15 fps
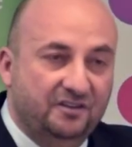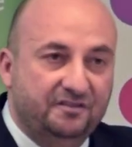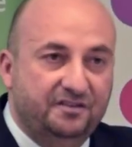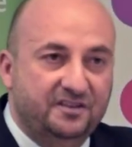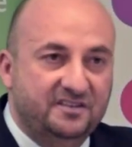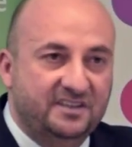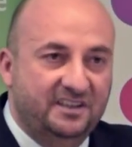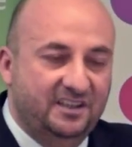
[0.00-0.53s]

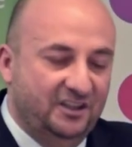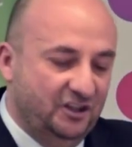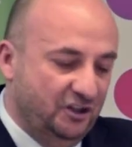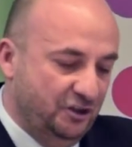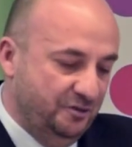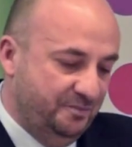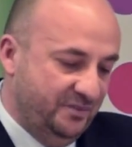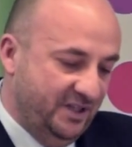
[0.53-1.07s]
conference, and I
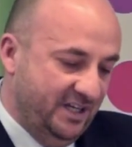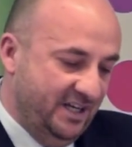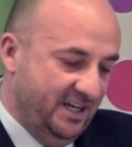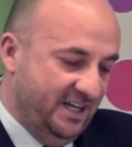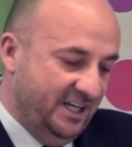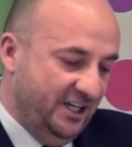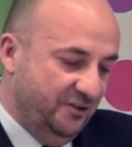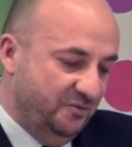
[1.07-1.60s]
hope
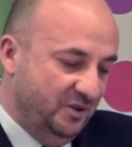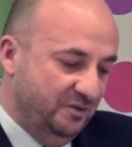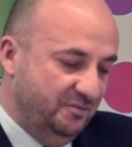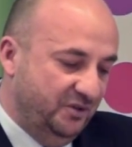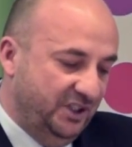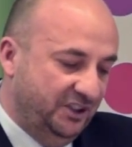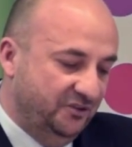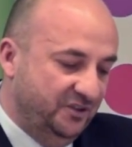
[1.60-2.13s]
it will
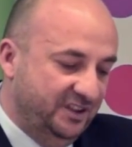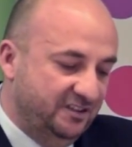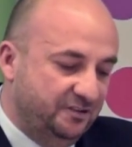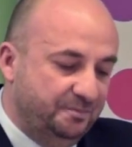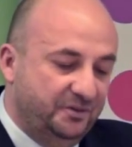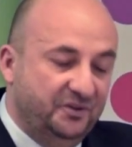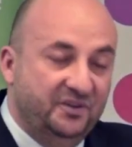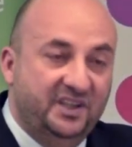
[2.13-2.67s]
bring you
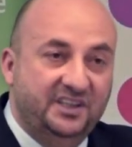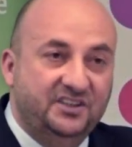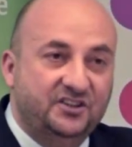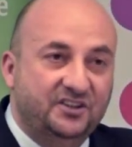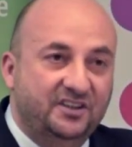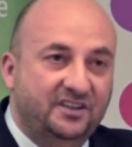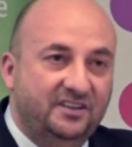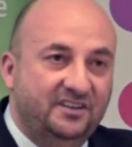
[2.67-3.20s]

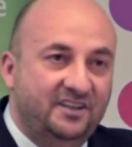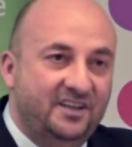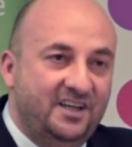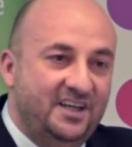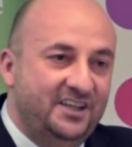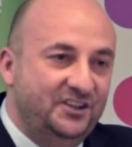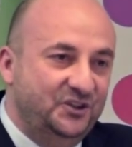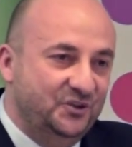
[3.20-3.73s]
inspiration,
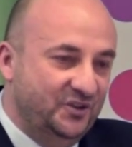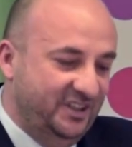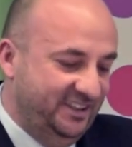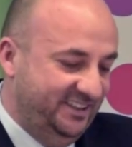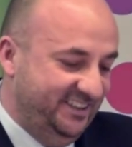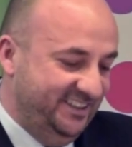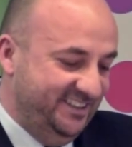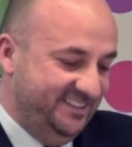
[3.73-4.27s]
new
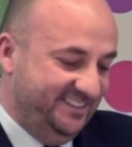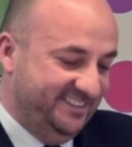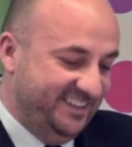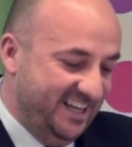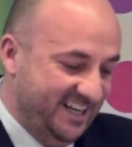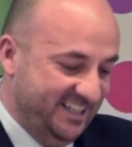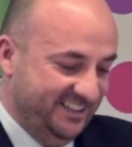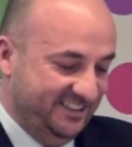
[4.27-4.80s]
ideas,
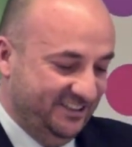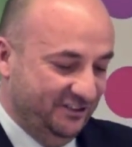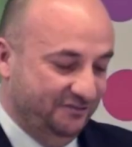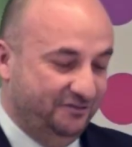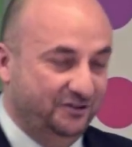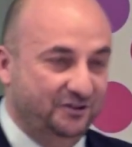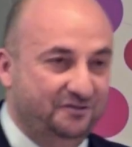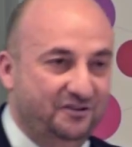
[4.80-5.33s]
and
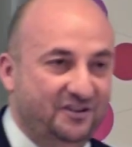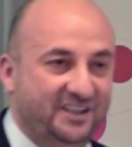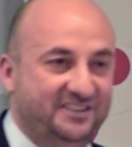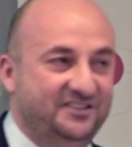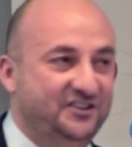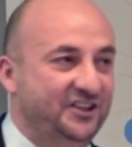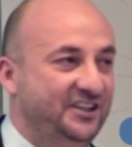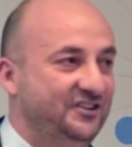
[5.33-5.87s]
fruitful
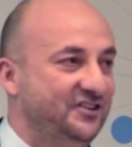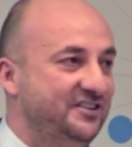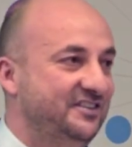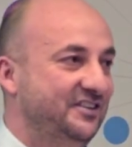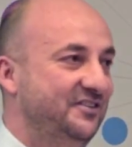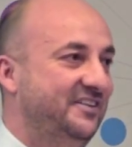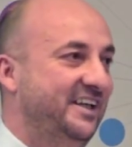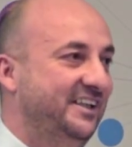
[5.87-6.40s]
exchanges.
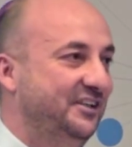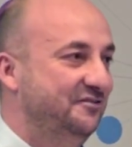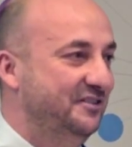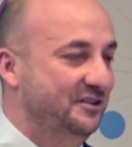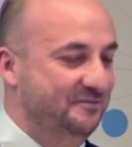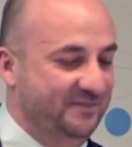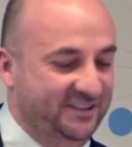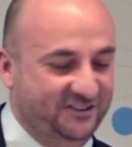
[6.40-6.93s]
So thank you
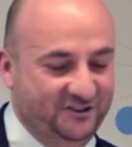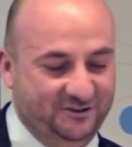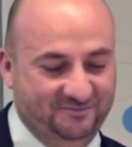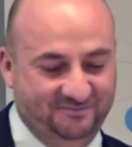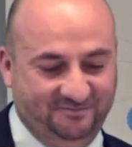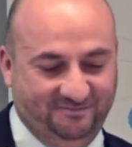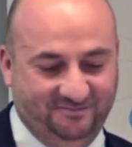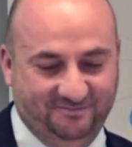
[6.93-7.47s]
very much.
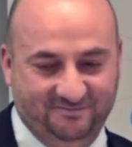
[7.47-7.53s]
